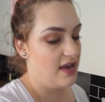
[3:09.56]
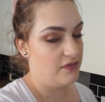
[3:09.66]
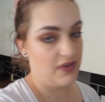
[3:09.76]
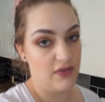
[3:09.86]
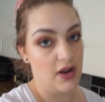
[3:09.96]

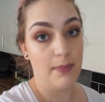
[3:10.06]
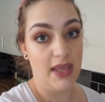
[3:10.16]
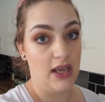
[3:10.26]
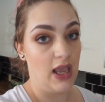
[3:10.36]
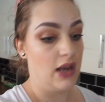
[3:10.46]
I've given up
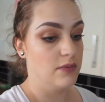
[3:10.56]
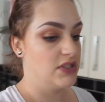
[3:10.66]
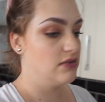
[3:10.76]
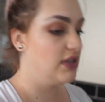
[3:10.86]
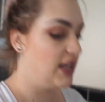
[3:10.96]
meat again, I'm
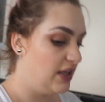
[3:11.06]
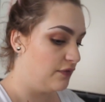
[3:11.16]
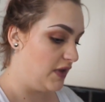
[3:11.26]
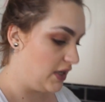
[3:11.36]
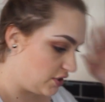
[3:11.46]
still gonna eat
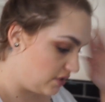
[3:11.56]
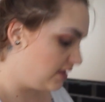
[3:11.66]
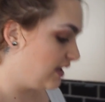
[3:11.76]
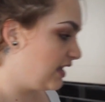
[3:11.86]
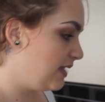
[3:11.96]
fish,
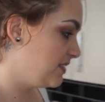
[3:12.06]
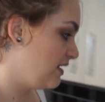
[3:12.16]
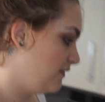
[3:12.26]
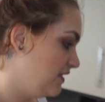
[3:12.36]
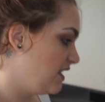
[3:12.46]
like I keep
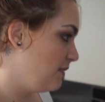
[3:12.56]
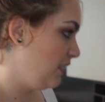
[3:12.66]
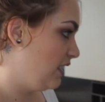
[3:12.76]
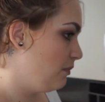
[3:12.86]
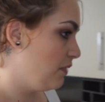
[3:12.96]
saying, for the time
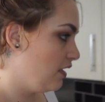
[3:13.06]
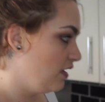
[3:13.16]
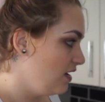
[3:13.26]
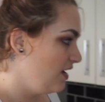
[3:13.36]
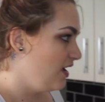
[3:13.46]
being,
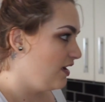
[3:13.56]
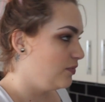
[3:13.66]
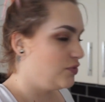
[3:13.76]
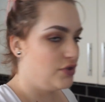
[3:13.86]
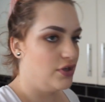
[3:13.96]
but
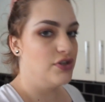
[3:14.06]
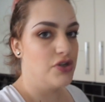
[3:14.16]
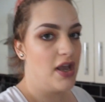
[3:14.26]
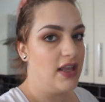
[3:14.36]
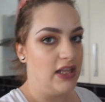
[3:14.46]
I'm gonna
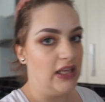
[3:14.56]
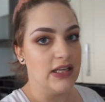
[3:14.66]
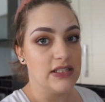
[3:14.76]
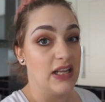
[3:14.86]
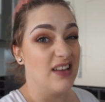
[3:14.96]
try and eat
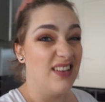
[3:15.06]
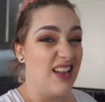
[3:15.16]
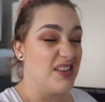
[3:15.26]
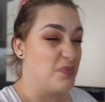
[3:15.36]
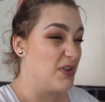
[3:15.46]
as little
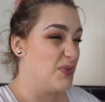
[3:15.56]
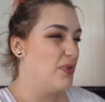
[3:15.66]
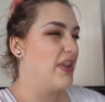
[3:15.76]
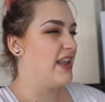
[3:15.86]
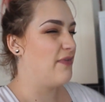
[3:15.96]
as
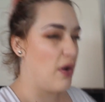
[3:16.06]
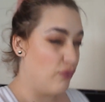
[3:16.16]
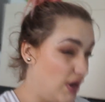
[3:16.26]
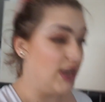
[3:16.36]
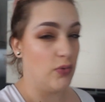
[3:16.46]
possible. Like if I
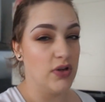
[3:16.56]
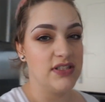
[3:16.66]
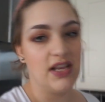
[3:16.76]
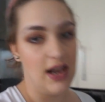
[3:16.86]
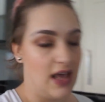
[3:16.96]
really
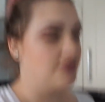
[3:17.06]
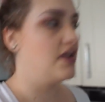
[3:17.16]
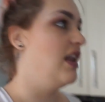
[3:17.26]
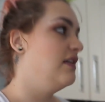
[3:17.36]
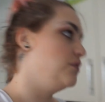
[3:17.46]
want it, I'll have it.
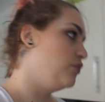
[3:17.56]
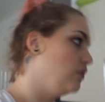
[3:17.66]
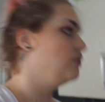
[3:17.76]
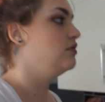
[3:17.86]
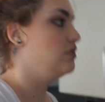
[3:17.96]
I'll have some
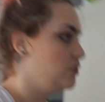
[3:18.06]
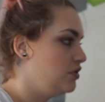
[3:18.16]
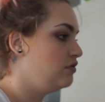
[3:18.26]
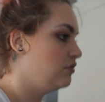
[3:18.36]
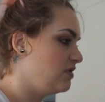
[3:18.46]
prawns or some
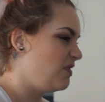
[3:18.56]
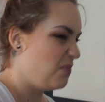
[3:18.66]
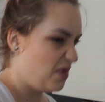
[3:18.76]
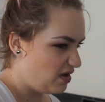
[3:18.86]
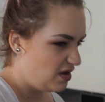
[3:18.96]
tuna or something,
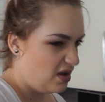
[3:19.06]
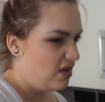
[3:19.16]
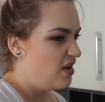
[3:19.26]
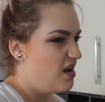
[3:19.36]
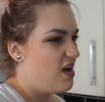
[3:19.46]
but
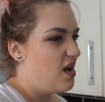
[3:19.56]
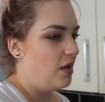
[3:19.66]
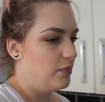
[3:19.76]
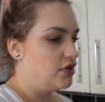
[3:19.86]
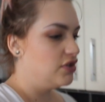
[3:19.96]

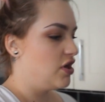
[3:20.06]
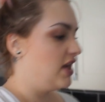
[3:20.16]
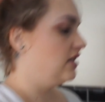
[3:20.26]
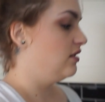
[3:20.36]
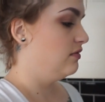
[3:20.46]
I'm gonna try
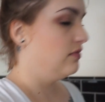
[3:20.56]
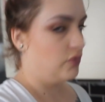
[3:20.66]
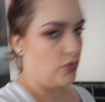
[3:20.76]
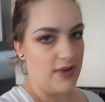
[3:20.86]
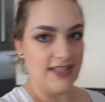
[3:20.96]
and
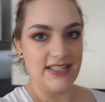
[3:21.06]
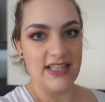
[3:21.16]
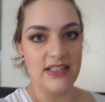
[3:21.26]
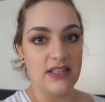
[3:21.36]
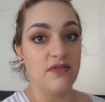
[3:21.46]
always
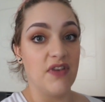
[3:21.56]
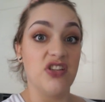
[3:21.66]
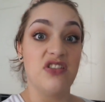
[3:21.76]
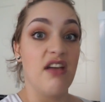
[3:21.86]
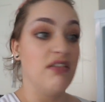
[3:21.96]
stick to the
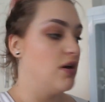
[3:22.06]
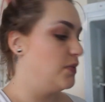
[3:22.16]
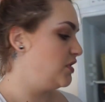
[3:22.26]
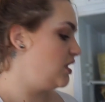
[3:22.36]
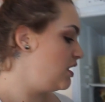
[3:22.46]
vegetarian
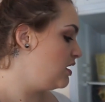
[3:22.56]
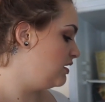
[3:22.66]
option.